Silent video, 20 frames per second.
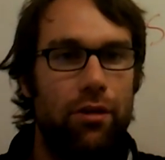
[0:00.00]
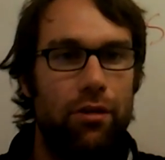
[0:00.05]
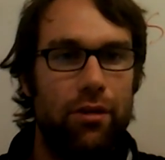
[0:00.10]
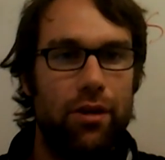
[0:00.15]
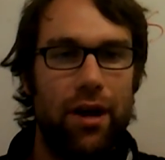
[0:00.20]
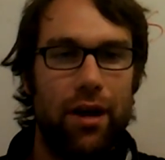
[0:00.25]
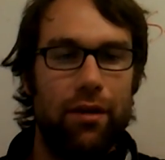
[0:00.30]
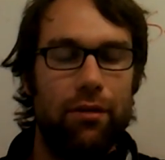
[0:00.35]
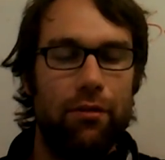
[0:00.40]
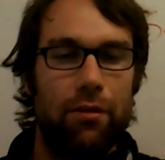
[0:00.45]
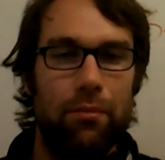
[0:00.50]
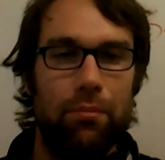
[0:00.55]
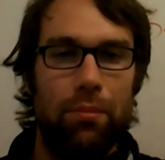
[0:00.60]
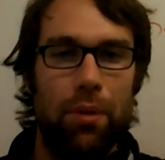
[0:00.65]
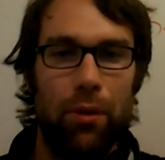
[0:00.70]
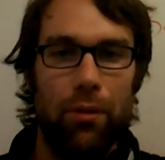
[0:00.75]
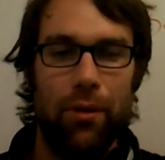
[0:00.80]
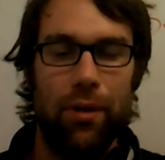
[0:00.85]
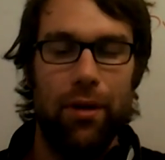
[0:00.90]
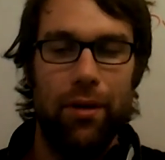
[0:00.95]
kind of
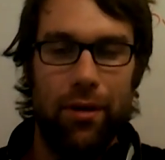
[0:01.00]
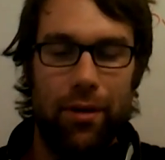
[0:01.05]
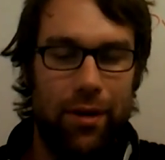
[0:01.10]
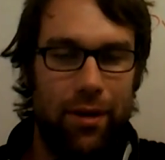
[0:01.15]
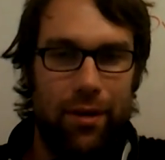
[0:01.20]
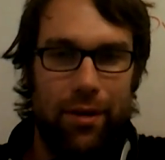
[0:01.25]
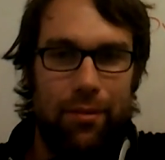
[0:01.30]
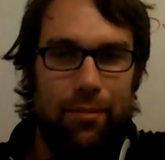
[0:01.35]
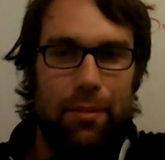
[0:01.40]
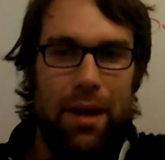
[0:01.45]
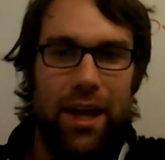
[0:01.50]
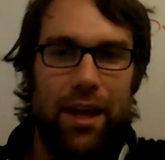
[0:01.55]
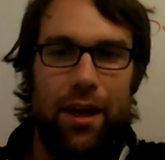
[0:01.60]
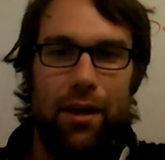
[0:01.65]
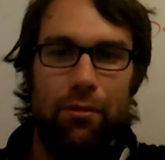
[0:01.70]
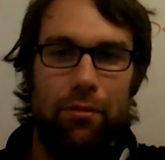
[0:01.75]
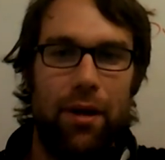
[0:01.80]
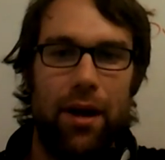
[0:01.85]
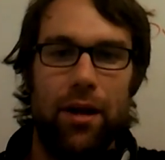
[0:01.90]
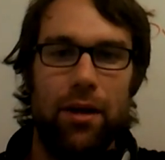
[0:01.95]
po- or
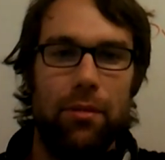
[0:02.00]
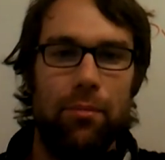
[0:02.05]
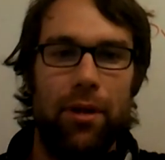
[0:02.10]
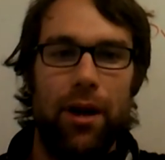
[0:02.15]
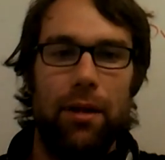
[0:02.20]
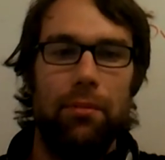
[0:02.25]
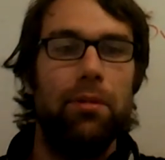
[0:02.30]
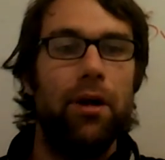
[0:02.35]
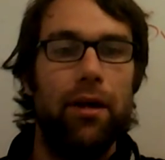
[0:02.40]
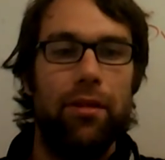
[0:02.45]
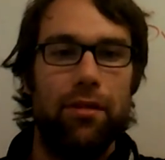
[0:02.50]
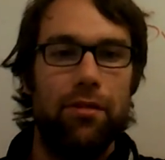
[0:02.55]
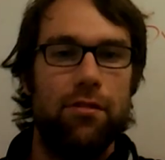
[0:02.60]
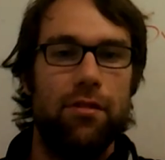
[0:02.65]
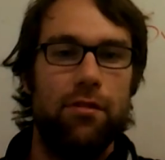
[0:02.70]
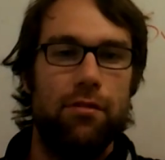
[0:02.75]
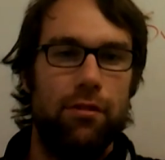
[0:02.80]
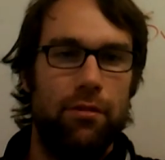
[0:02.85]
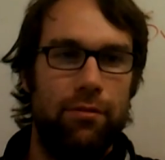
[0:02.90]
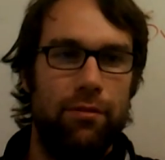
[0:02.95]
making random
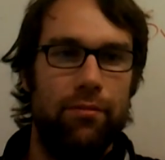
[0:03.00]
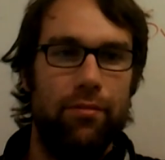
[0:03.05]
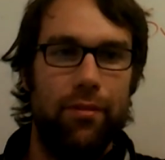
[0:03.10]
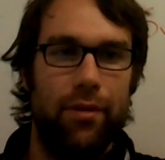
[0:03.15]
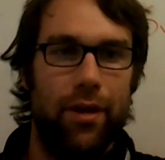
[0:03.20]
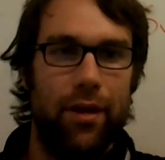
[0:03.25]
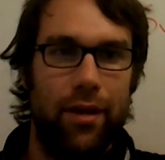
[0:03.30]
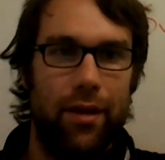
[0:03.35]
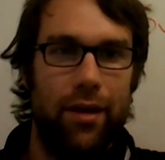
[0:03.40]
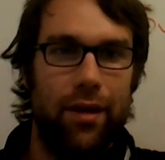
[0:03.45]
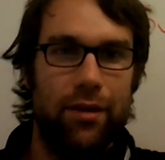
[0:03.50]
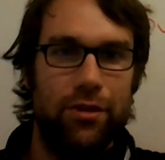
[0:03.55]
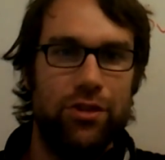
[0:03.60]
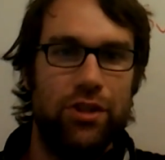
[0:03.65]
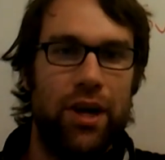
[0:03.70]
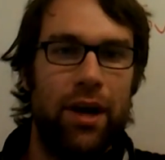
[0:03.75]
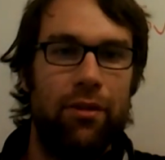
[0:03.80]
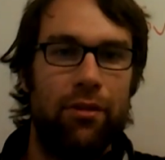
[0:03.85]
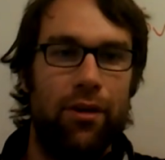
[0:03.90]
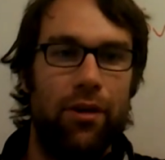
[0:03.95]
hypotheses of, uh, in
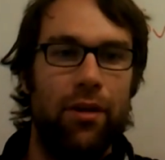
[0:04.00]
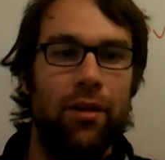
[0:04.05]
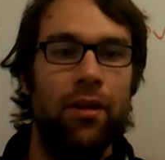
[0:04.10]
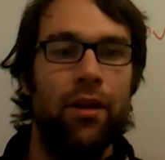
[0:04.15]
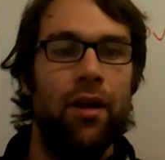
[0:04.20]
general,